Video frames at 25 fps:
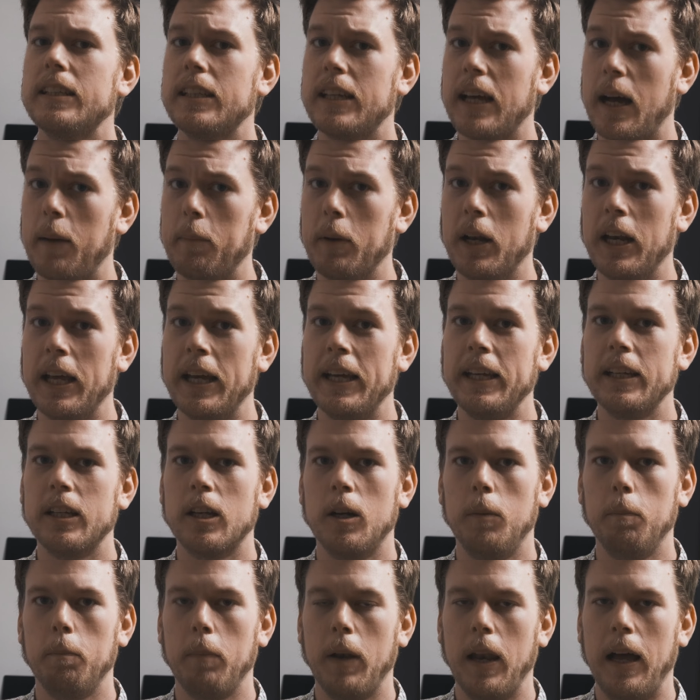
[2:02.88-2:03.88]
double A
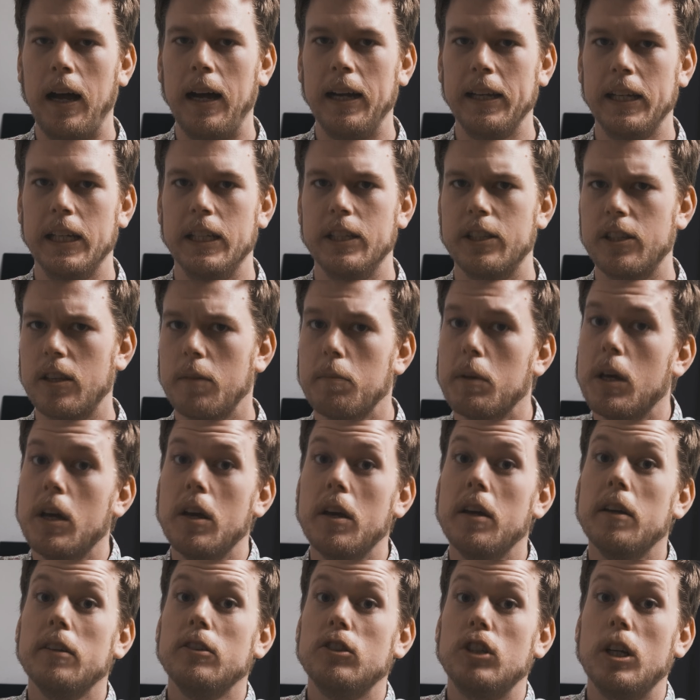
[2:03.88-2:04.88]
compliance.
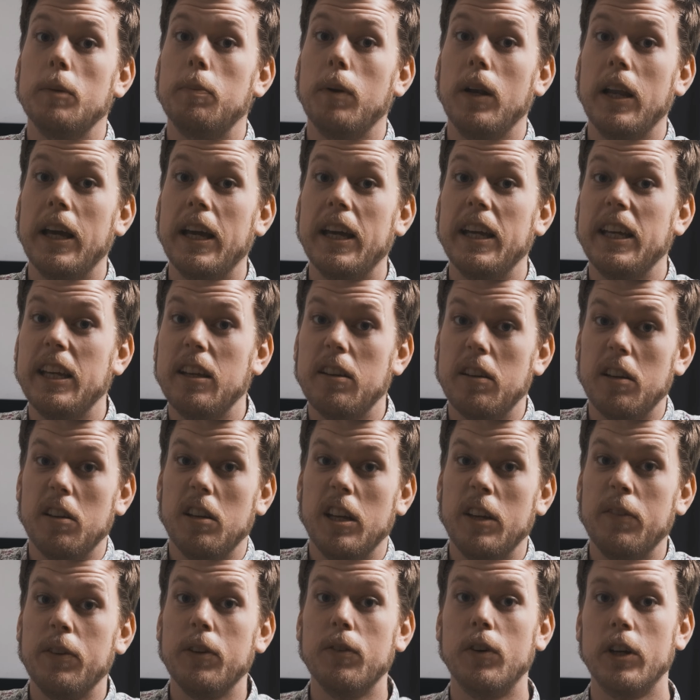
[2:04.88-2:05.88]
triple A
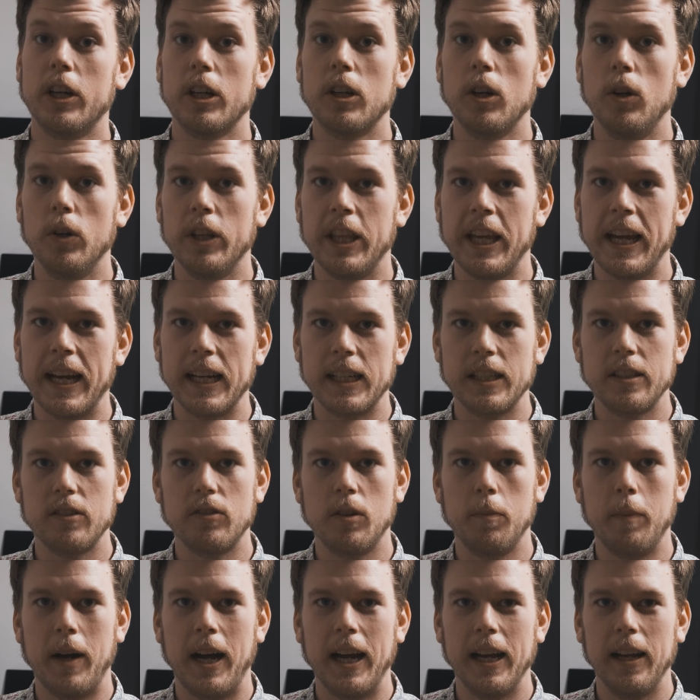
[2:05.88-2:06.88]
if you want to go the
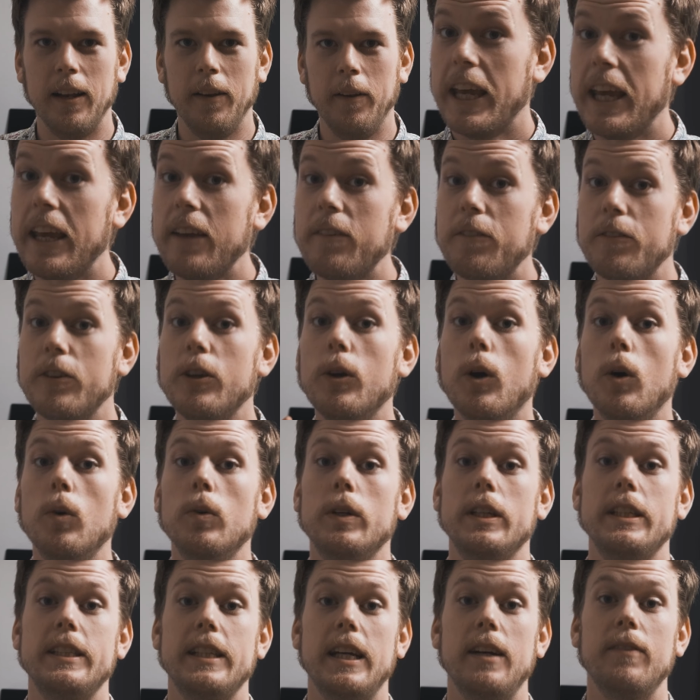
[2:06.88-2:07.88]
extra mile. If you
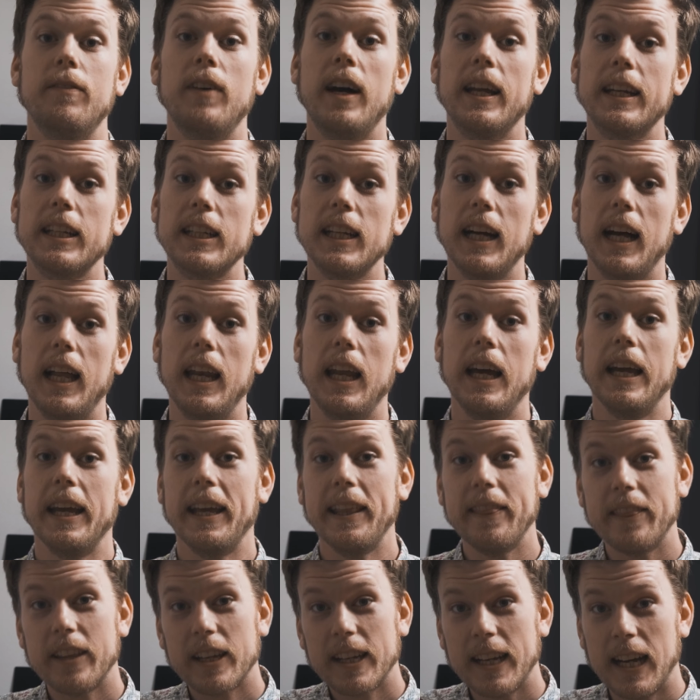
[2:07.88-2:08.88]
only set one color
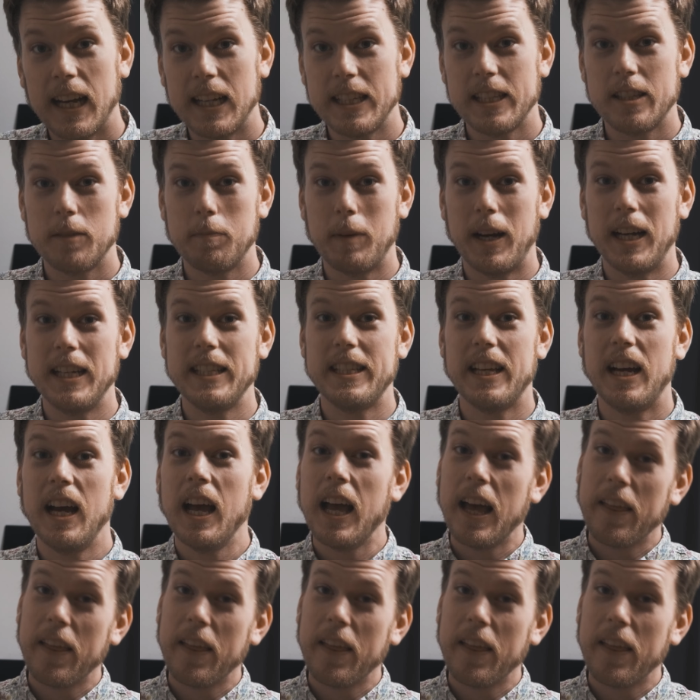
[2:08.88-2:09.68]
in the customizer,